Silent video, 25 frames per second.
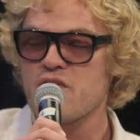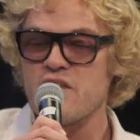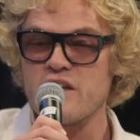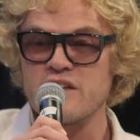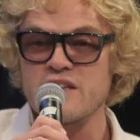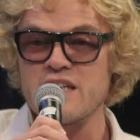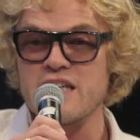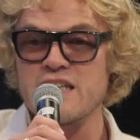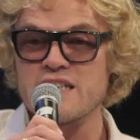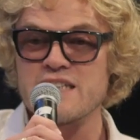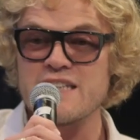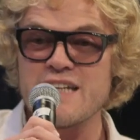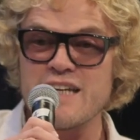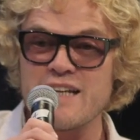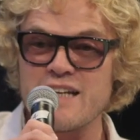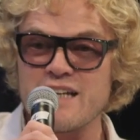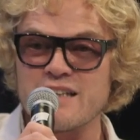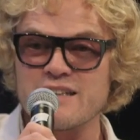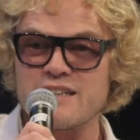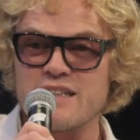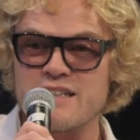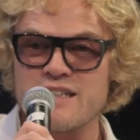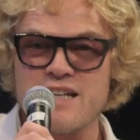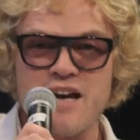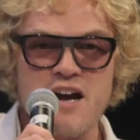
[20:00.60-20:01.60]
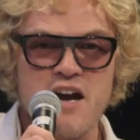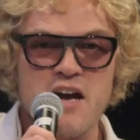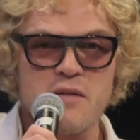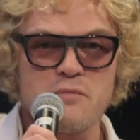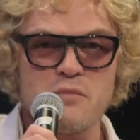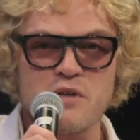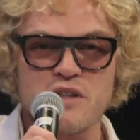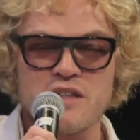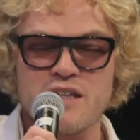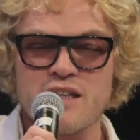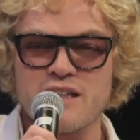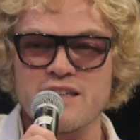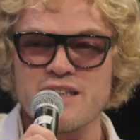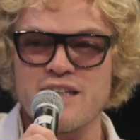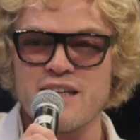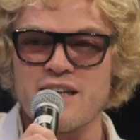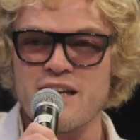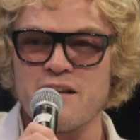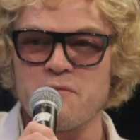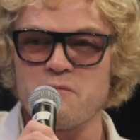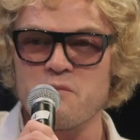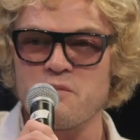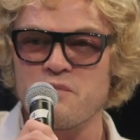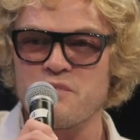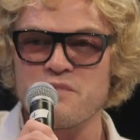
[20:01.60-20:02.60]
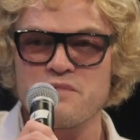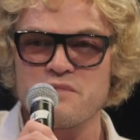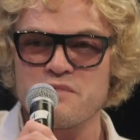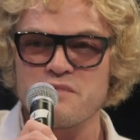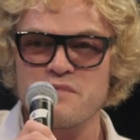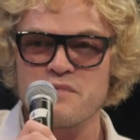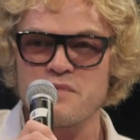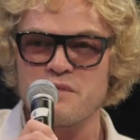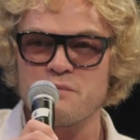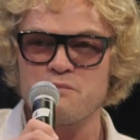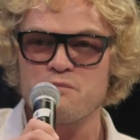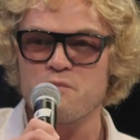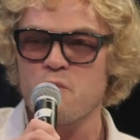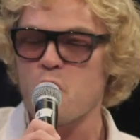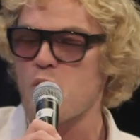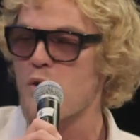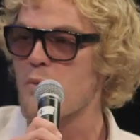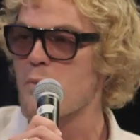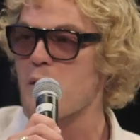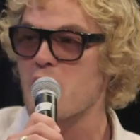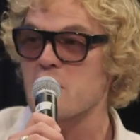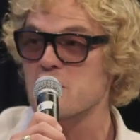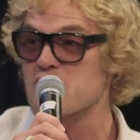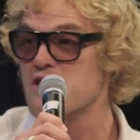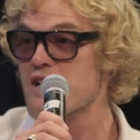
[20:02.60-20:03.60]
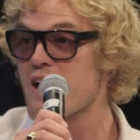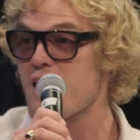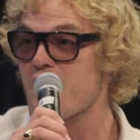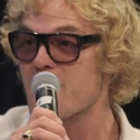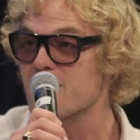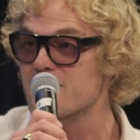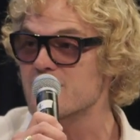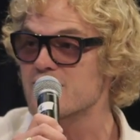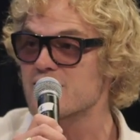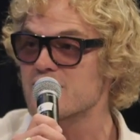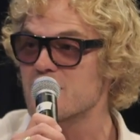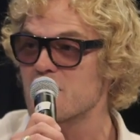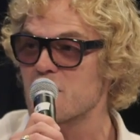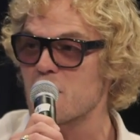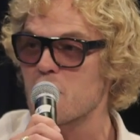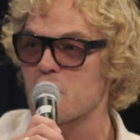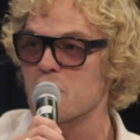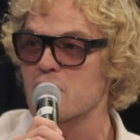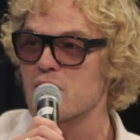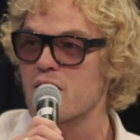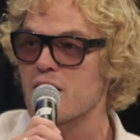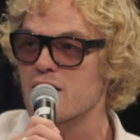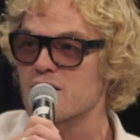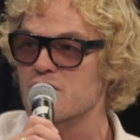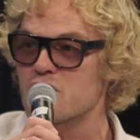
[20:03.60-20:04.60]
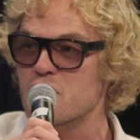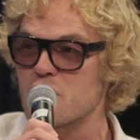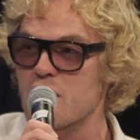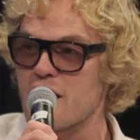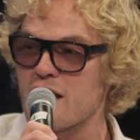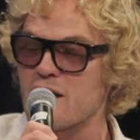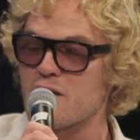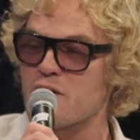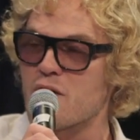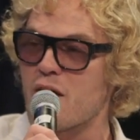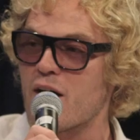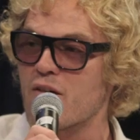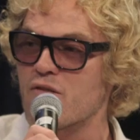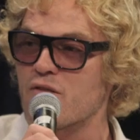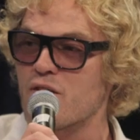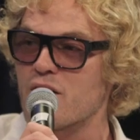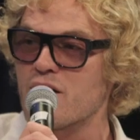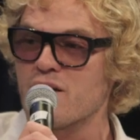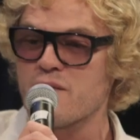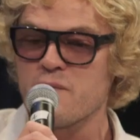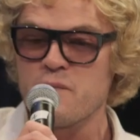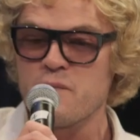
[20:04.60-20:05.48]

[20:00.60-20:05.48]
they did at the time, but they did it more by chance, you know. And then today you have